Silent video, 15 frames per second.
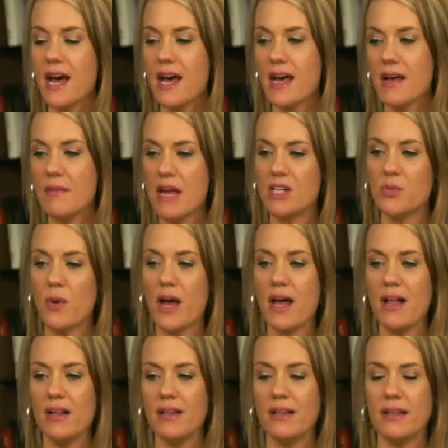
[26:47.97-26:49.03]
um, as
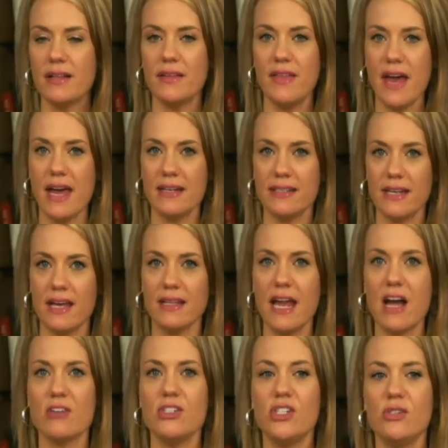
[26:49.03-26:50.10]
well that
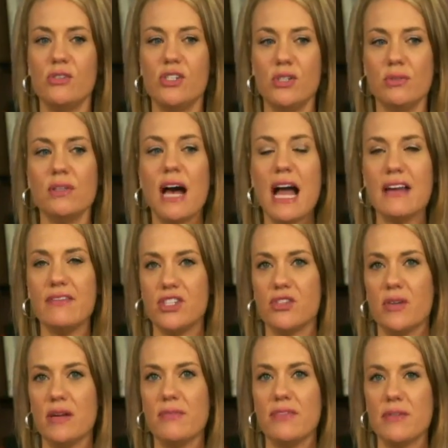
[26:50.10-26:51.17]
allows you to live
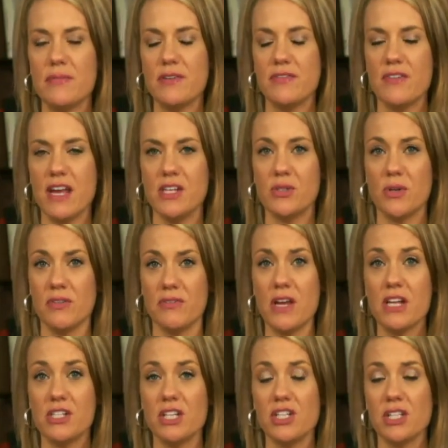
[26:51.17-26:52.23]
stream from your face, or
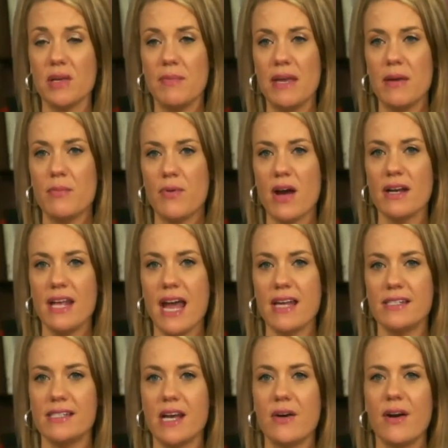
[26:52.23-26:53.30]
essentially be a
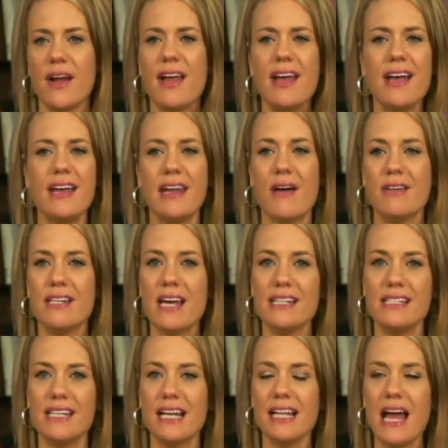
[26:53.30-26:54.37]
broadcast tower. Now, it
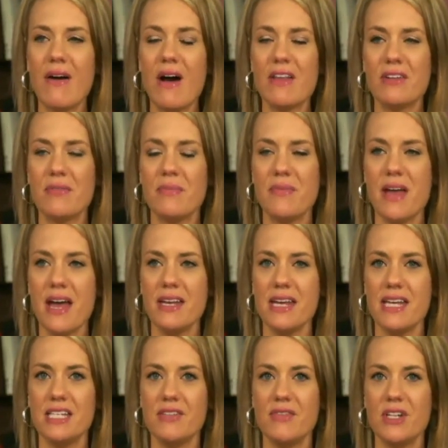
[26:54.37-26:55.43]
doesn't allow other uh,
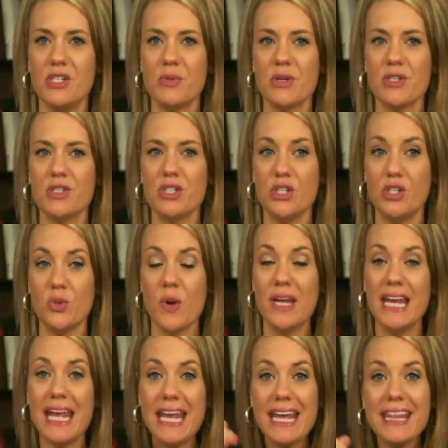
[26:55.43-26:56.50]
individuals to join
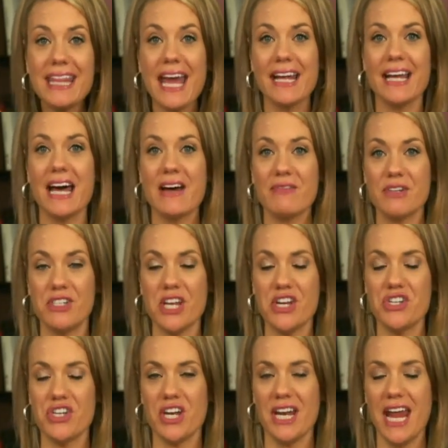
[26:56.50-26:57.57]
in that
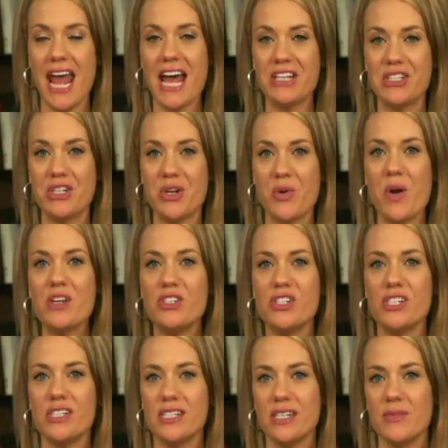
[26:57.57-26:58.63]
conversation and ask you
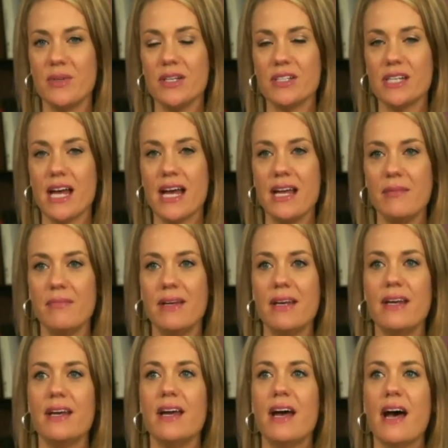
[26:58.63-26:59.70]
questions in real time,
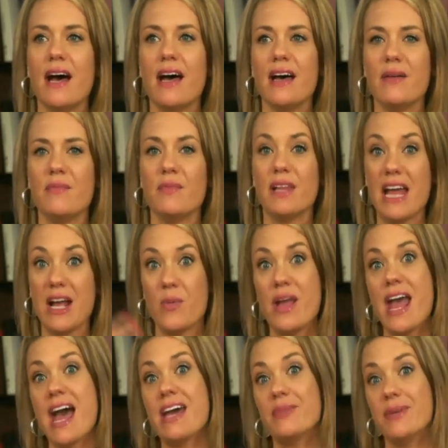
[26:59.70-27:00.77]
um, like we
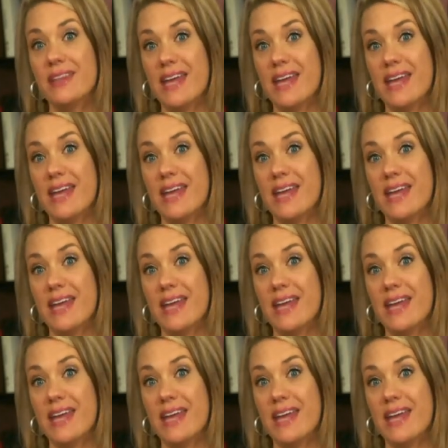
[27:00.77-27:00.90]
had with